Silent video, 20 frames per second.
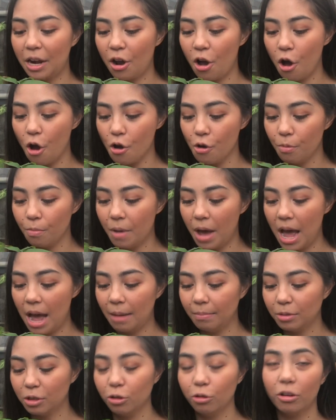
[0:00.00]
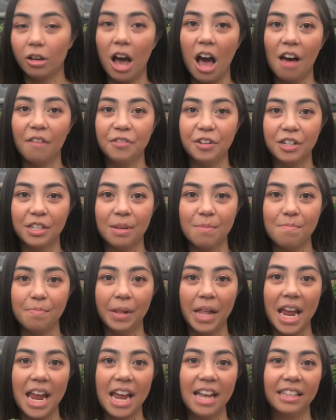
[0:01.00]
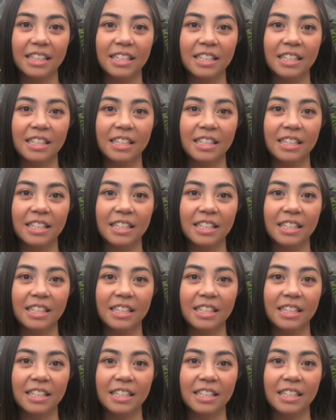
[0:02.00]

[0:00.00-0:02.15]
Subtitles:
home to look after some plants.